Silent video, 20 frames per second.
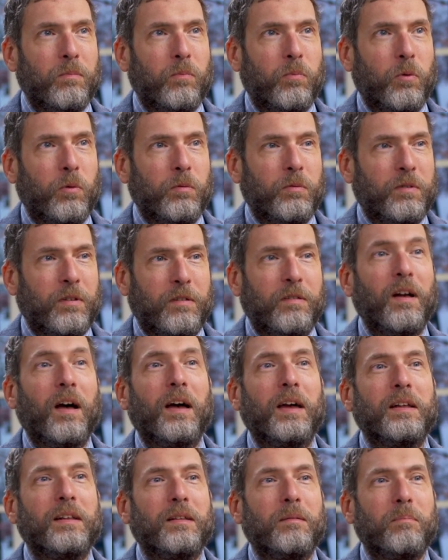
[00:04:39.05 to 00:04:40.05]
were
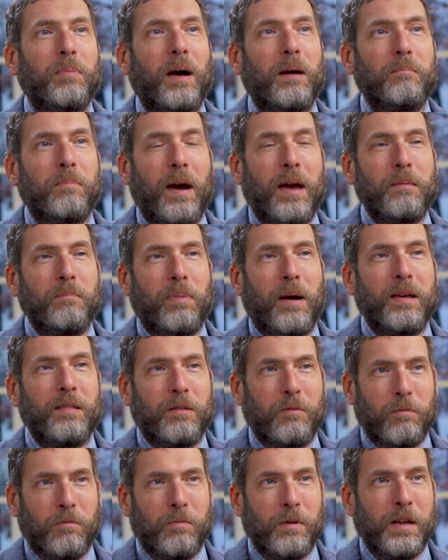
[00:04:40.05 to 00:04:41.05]
designed by, by, by,
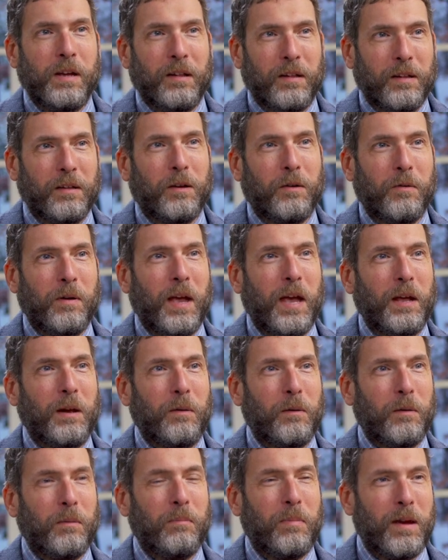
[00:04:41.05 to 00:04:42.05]
the real
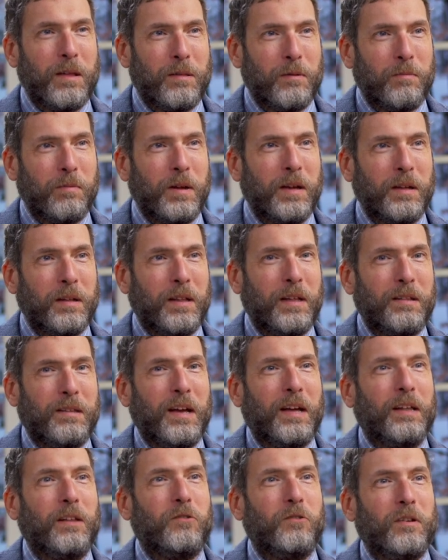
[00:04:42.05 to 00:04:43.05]
creator, by the real
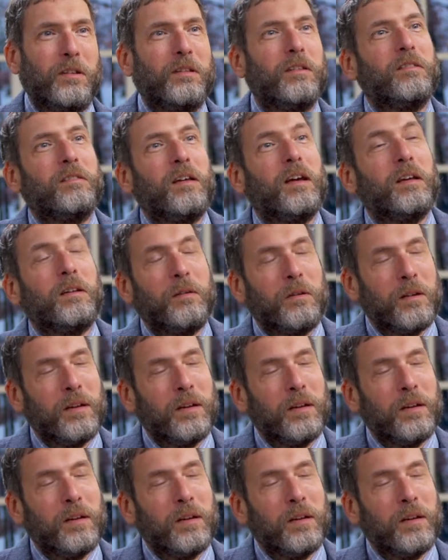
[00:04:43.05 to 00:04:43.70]
intelligent design.